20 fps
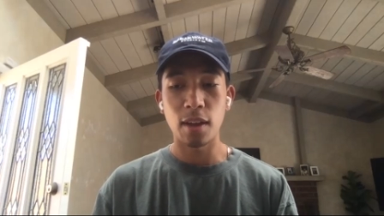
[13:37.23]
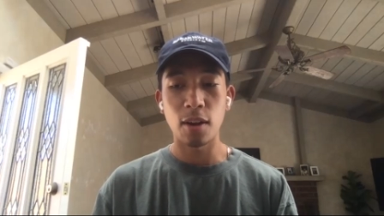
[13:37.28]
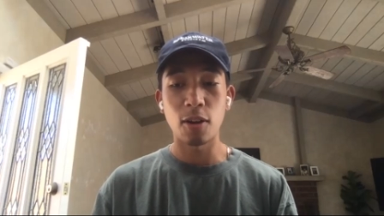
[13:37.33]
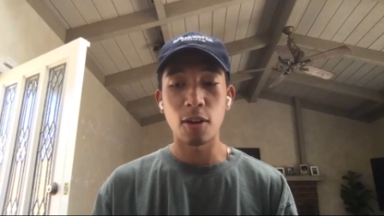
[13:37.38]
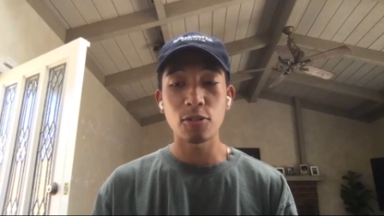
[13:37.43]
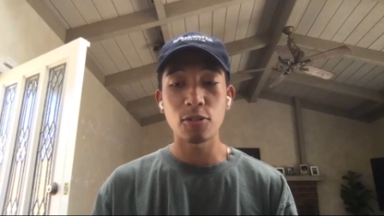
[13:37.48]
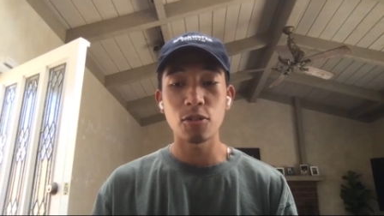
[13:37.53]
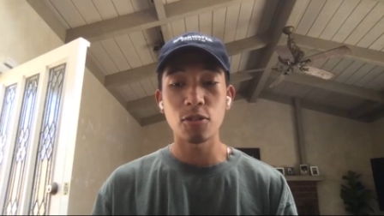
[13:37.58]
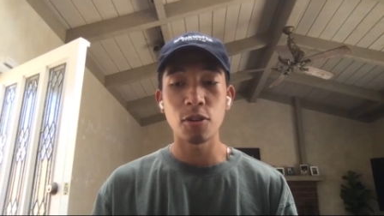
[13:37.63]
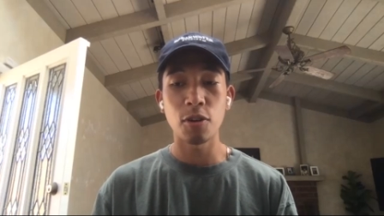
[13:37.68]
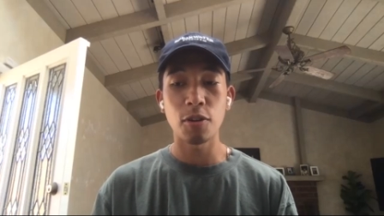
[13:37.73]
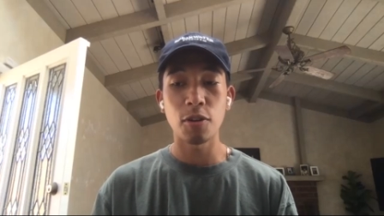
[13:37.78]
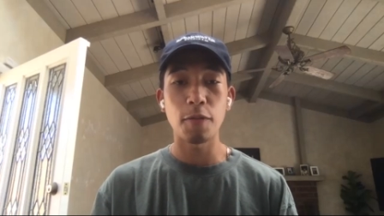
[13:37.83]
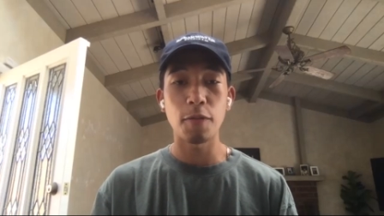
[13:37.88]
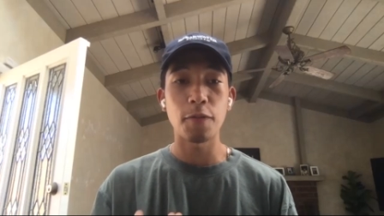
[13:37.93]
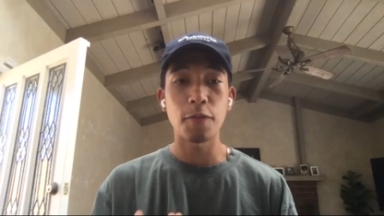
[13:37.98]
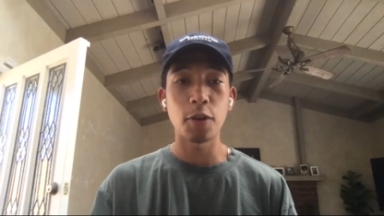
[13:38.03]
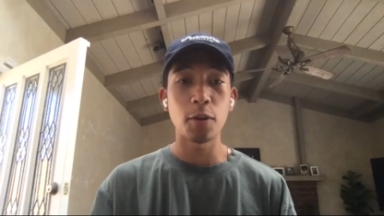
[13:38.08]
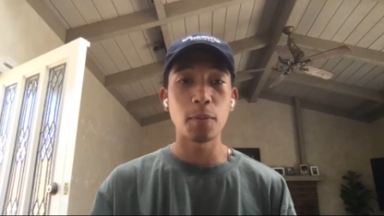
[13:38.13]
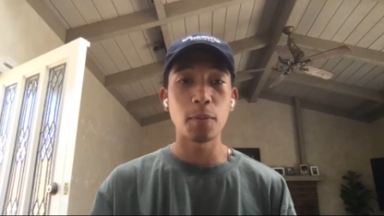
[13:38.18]
also, you know, the
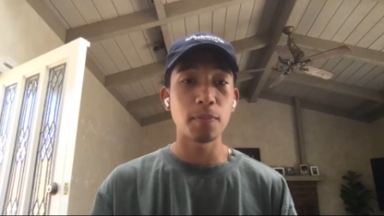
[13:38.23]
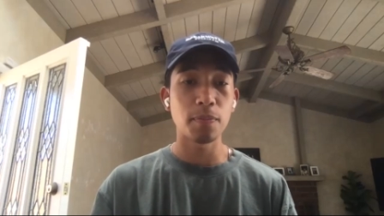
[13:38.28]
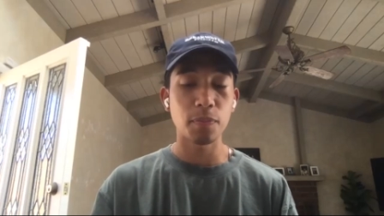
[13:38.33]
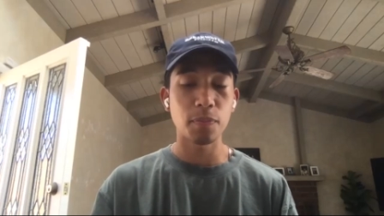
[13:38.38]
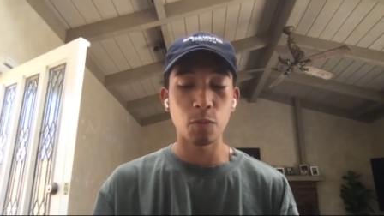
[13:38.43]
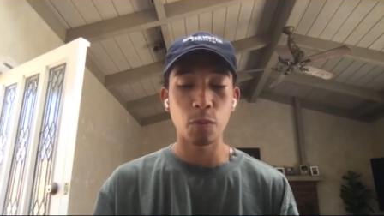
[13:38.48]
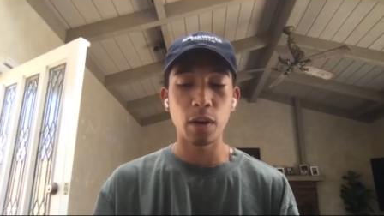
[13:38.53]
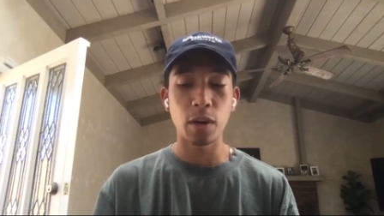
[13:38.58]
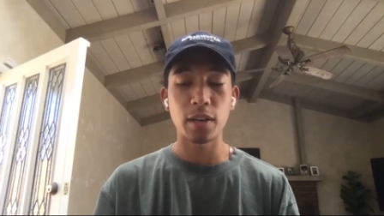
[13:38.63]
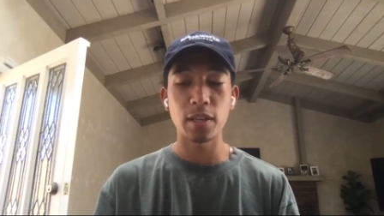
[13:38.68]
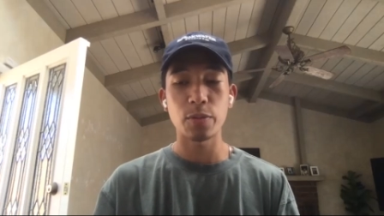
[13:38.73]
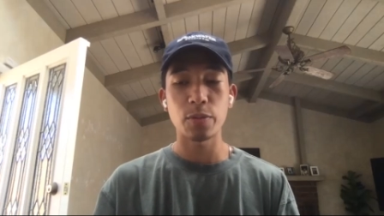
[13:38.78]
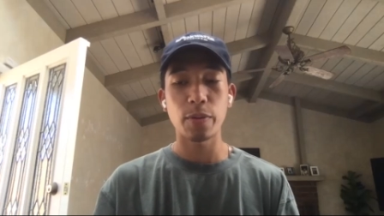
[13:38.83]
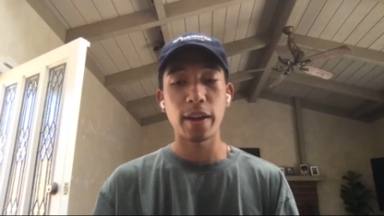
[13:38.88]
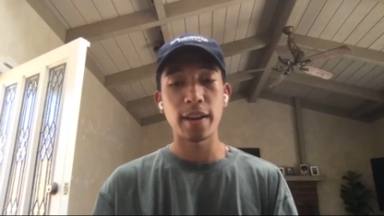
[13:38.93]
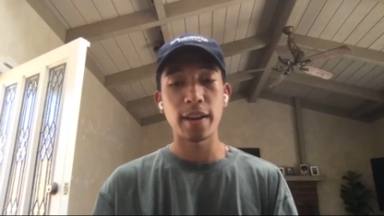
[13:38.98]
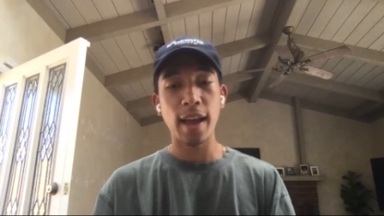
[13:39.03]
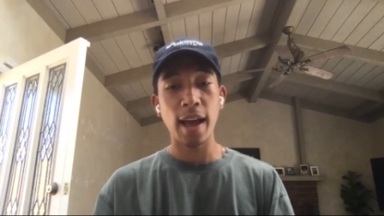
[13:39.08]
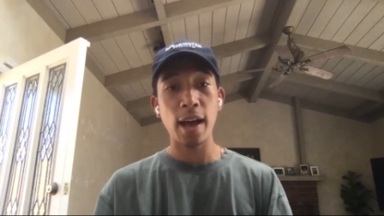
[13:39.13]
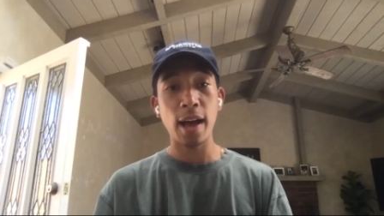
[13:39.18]
film where it is
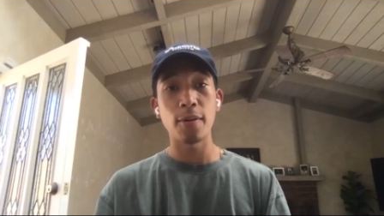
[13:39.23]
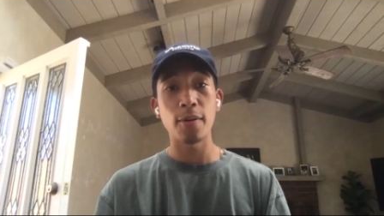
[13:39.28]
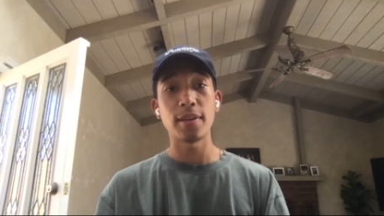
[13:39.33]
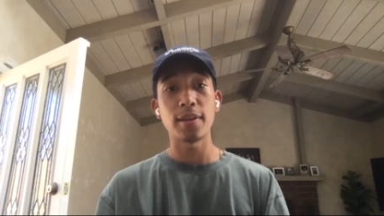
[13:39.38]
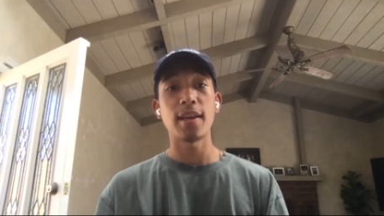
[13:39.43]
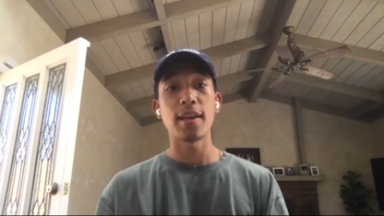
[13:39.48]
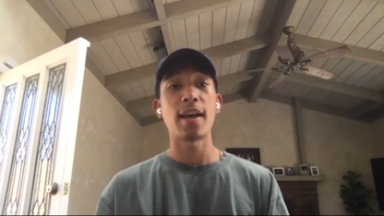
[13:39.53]
right now,